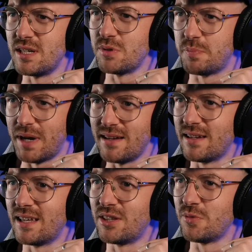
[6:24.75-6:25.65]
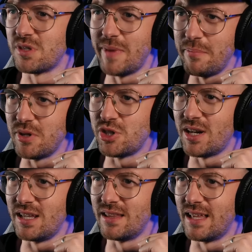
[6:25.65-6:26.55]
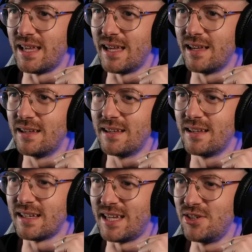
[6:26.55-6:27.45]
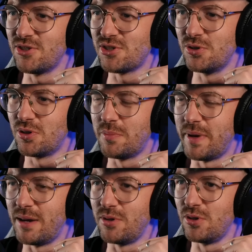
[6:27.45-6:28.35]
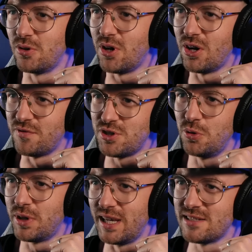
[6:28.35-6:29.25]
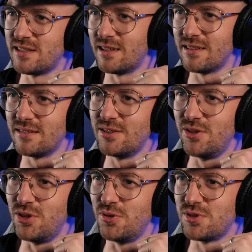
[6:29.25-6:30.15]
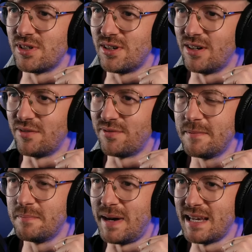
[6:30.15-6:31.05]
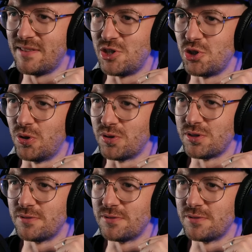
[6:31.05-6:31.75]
Blender, there was some Embergen in there. Can you just talk about your kind of toolkit that you used to kind of make this short?